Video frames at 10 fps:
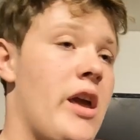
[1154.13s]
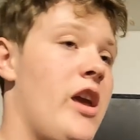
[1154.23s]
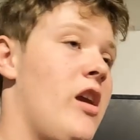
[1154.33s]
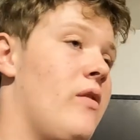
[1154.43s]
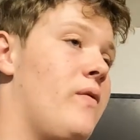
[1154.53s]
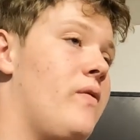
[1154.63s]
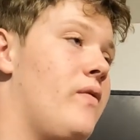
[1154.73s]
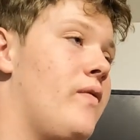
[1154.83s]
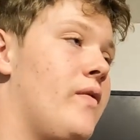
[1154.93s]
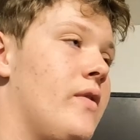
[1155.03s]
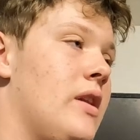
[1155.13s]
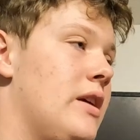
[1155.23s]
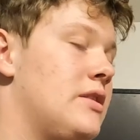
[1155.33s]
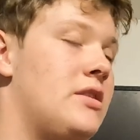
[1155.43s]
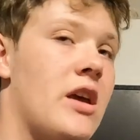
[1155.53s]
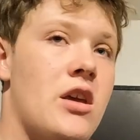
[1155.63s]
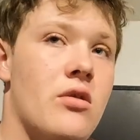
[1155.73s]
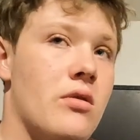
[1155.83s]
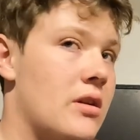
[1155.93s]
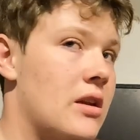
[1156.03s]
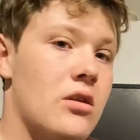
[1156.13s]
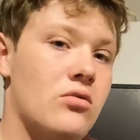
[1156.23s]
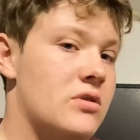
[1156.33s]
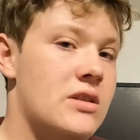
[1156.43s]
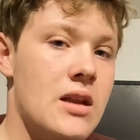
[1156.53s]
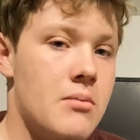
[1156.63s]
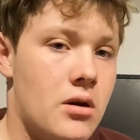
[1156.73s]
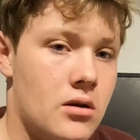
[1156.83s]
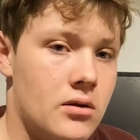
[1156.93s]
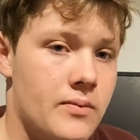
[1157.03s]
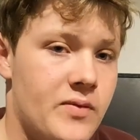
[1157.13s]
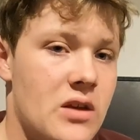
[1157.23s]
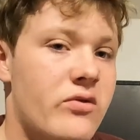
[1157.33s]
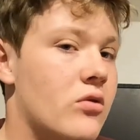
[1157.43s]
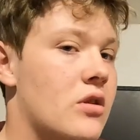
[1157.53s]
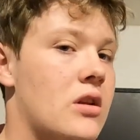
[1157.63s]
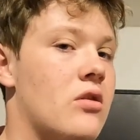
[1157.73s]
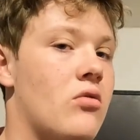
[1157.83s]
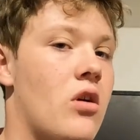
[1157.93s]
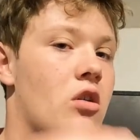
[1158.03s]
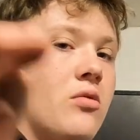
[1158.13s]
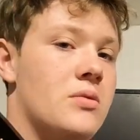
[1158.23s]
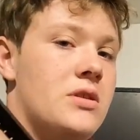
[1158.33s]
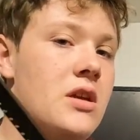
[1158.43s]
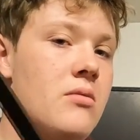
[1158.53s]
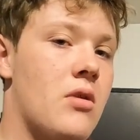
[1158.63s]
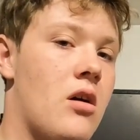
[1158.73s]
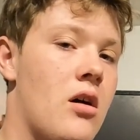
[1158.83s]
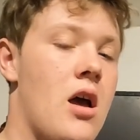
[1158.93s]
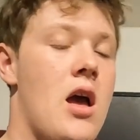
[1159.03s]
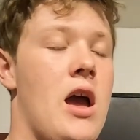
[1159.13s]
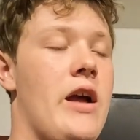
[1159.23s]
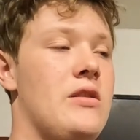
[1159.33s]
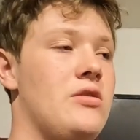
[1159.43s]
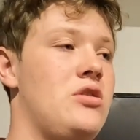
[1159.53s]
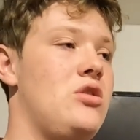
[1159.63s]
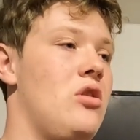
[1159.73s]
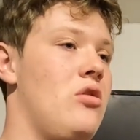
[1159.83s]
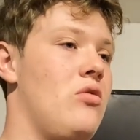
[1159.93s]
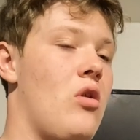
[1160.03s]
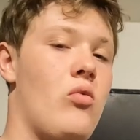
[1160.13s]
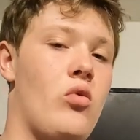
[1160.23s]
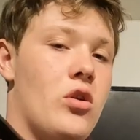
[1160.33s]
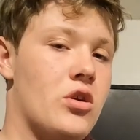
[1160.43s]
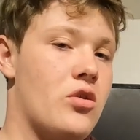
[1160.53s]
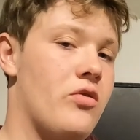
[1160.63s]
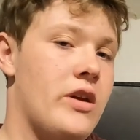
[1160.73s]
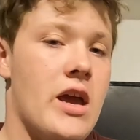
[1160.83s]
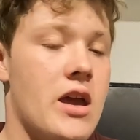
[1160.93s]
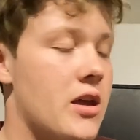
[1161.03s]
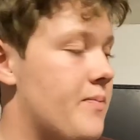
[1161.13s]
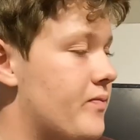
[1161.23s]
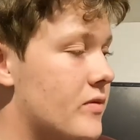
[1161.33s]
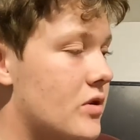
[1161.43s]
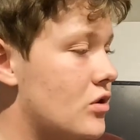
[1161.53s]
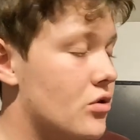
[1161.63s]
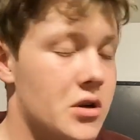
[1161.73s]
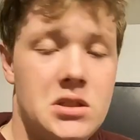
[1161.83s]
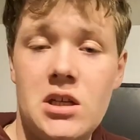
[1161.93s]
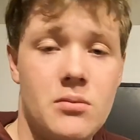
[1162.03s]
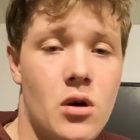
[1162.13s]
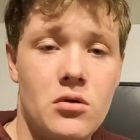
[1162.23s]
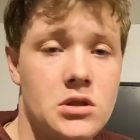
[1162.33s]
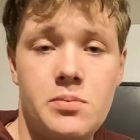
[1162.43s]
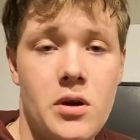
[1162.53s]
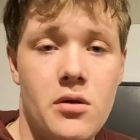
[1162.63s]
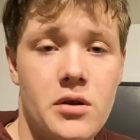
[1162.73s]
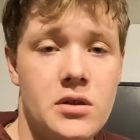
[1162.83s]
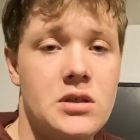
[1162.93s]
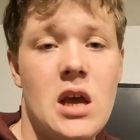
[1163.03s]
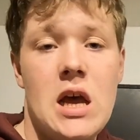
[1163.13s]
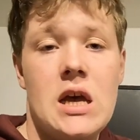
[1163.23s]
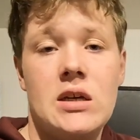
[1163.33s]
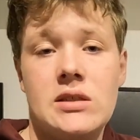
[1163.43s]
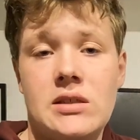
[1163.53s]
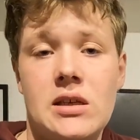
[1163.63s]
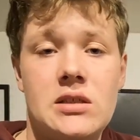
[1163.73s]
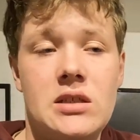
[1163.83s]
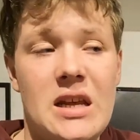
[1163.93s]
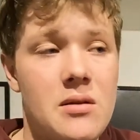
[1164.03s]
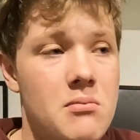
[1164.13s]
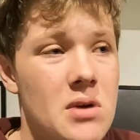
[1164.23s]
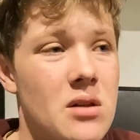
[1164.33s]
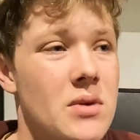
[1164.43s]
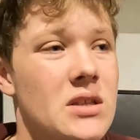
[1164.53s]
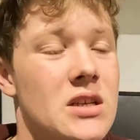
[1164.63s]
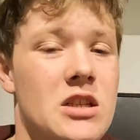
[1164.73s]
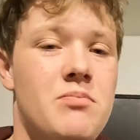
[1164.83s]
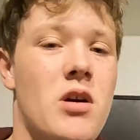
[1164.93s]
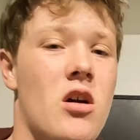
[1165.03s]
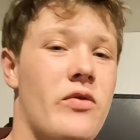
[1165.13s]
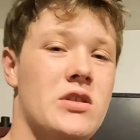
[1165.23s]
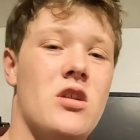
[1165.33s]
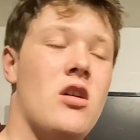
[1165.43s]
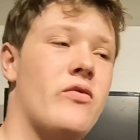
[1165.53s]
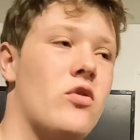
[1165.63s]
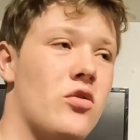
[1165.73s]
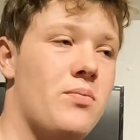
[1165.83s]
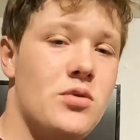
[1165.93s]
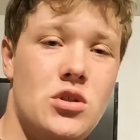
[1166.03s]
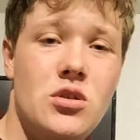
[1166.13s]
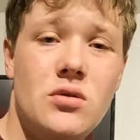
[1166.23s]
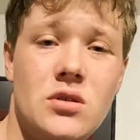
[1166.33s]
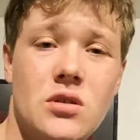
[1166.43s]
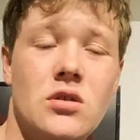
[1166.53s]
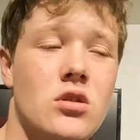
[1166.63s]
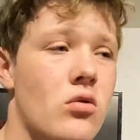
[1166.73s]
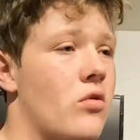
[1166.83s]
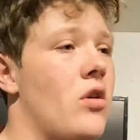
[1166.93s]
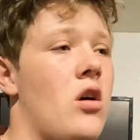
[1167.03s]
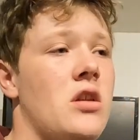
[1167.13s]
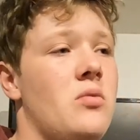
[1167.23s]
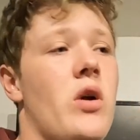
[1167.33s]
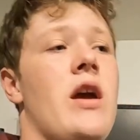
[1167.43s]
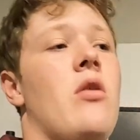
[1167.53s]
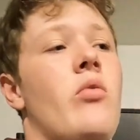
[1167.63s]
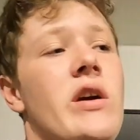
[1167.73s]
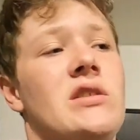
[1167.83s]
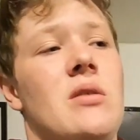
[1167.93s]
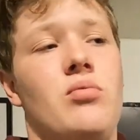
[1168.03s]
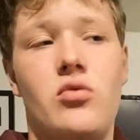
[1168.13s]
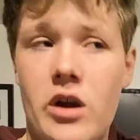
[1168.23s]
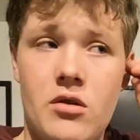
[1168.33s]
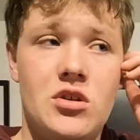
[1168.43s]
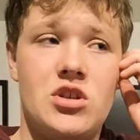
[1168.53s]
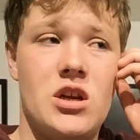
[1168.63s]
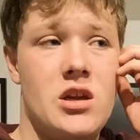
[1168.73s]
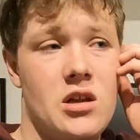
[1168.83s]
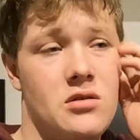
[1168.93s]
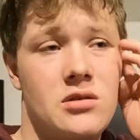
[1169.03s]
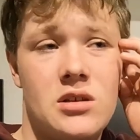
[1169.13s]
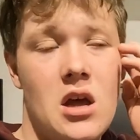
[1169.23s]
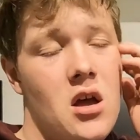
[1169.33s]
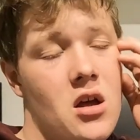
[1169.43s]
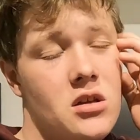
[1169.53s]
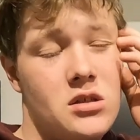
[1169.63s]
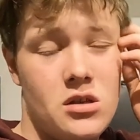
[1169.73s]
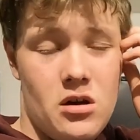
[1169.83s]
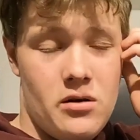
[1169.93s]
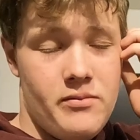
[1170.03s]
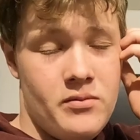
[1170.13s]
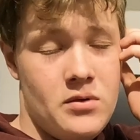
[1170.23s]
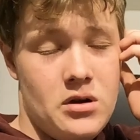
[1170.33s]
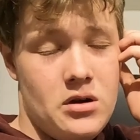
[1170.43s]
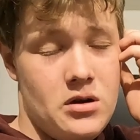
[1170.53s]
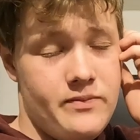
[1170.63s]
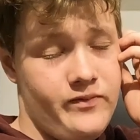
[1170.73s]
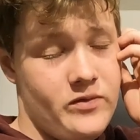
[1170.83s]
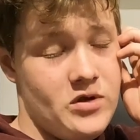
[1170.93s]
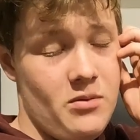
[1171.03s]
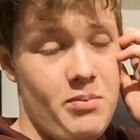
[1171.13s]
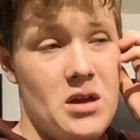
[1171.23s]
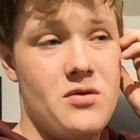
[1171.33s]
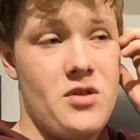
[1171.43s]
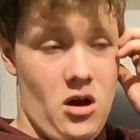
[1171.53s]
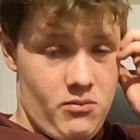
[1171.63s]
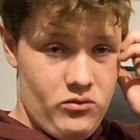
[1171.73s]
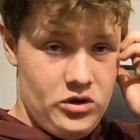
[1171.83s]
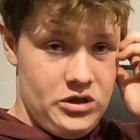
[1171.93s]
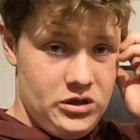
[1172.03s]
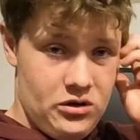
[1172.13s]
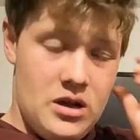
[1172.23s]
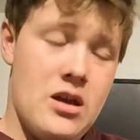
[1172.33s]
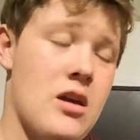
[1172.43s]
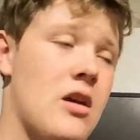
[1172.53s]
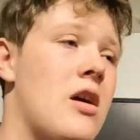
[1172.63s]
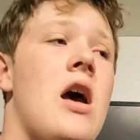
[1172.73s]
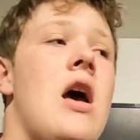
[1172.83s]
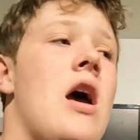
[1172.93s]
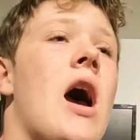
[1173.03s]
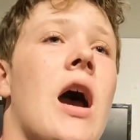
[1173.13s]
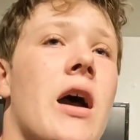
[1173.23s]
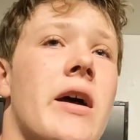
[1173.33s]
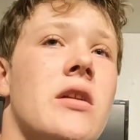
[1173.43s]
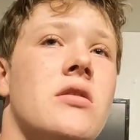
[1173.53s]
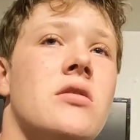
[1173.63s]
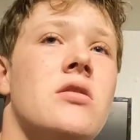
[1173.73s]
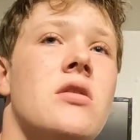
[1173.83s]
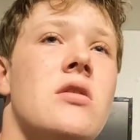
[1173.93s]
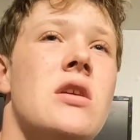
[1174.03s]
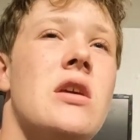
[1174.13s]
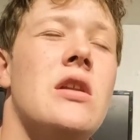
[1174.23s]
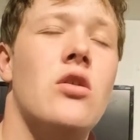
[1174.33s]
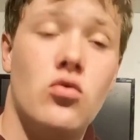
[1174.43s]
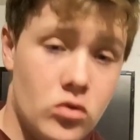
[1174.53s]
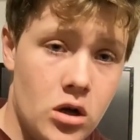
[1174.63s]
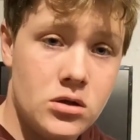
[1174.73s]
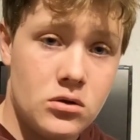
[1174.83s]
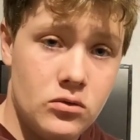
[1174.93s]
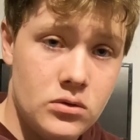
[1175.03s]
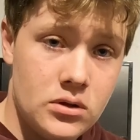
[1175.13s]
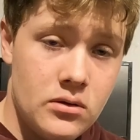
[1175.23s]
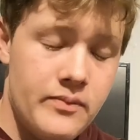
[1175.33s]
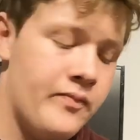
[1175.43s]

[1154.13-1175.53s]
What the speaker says: if, let's say, you're in a little cinema. If you're in a little home cinema and you want to create your own cinema experience, 16mm is perfect. I've got the producers, Laurel and Hardy, Way Out West, and Prairie Chickens, some the Big Thumb, which is on here, and the Little Rascals.